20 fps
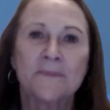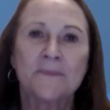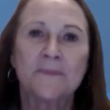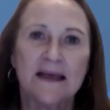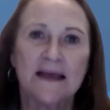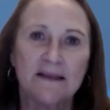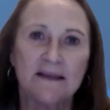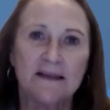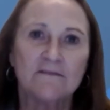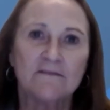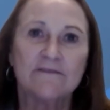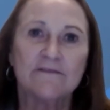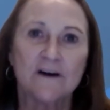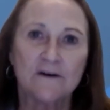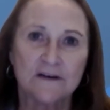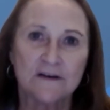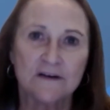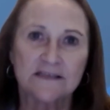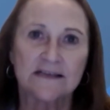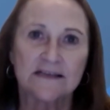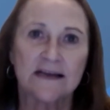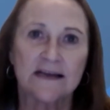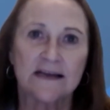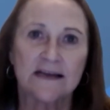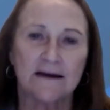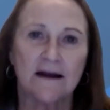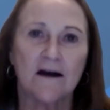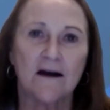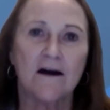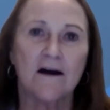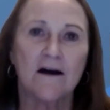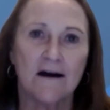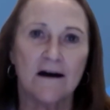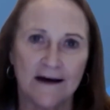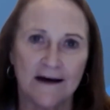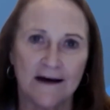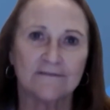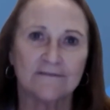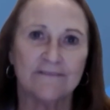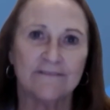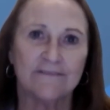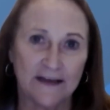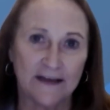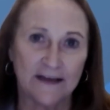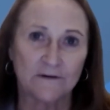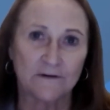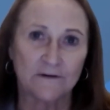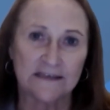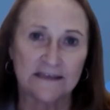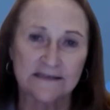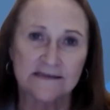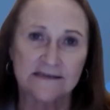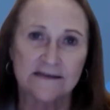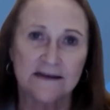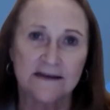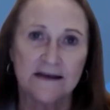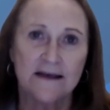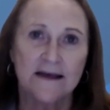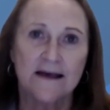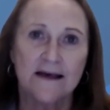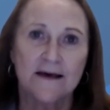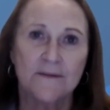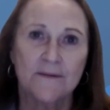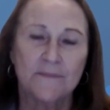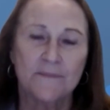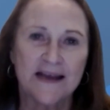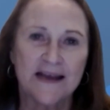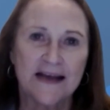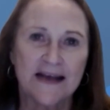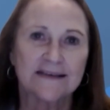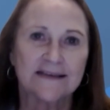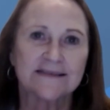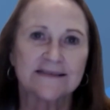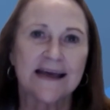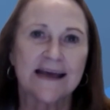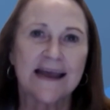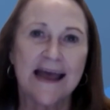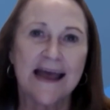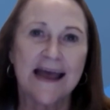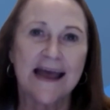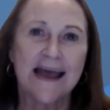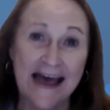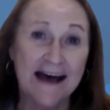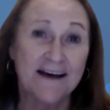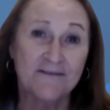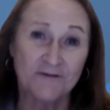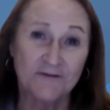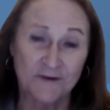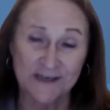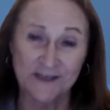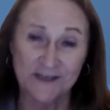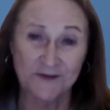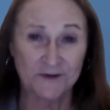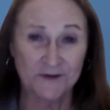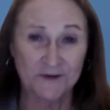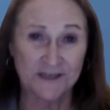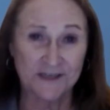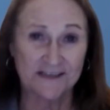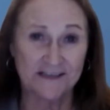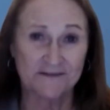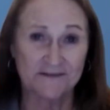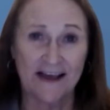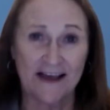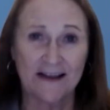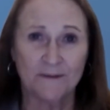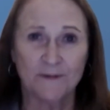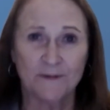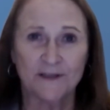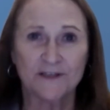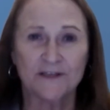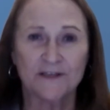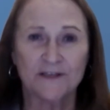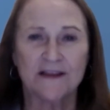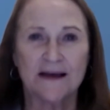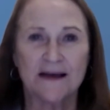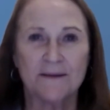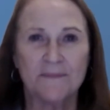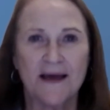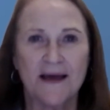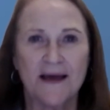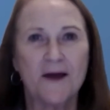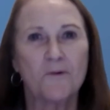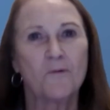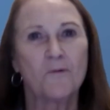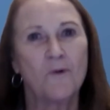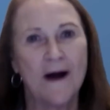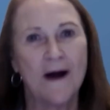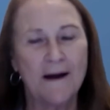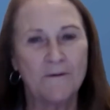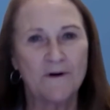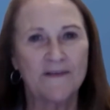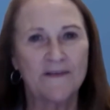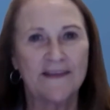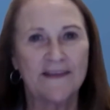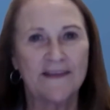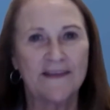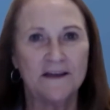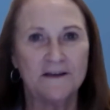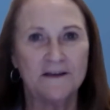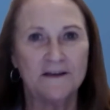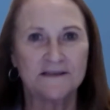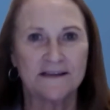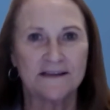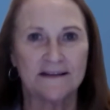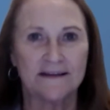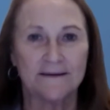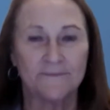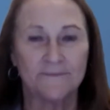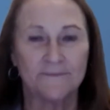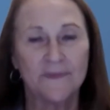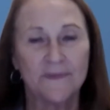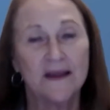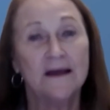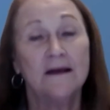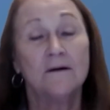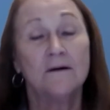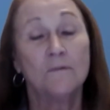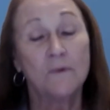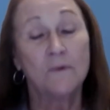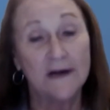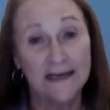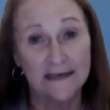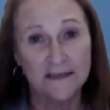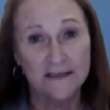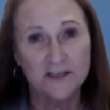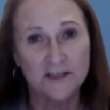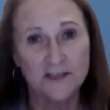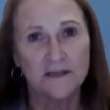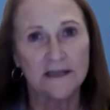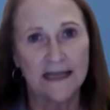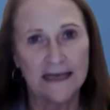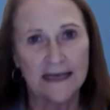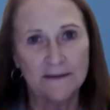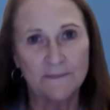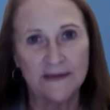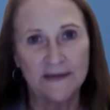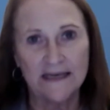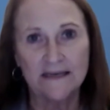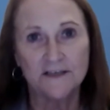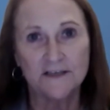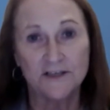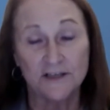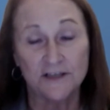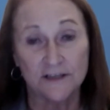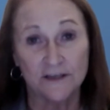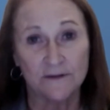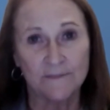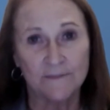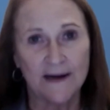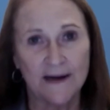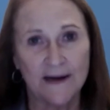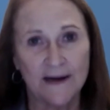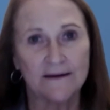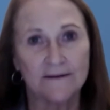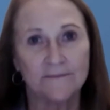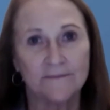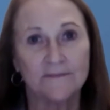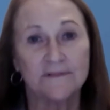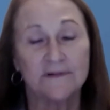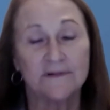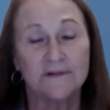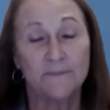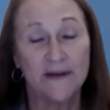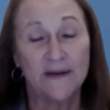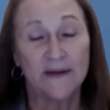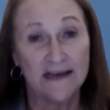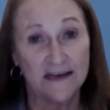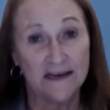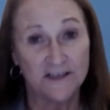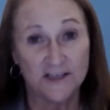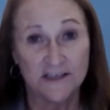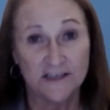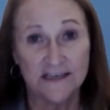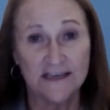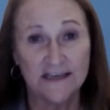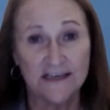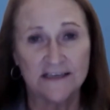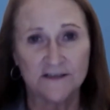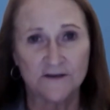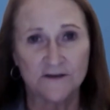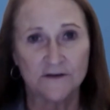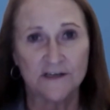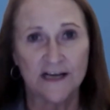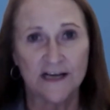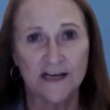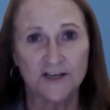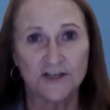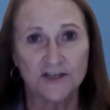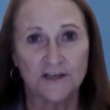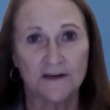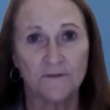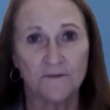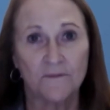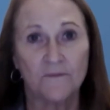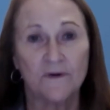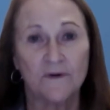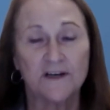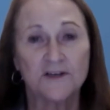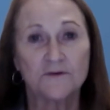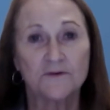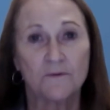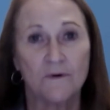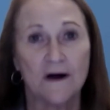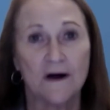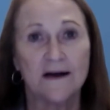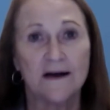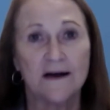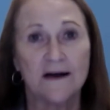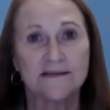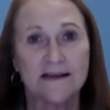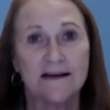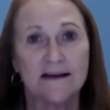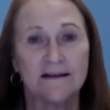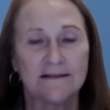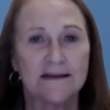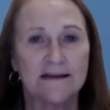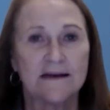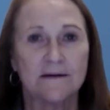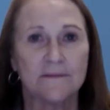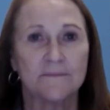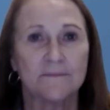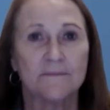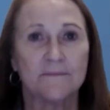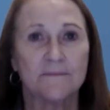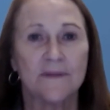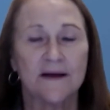and then focusing on veterans because they have resources available to them, and why weren't they using them? Which led me to my PhD dissertation, which was the healthcare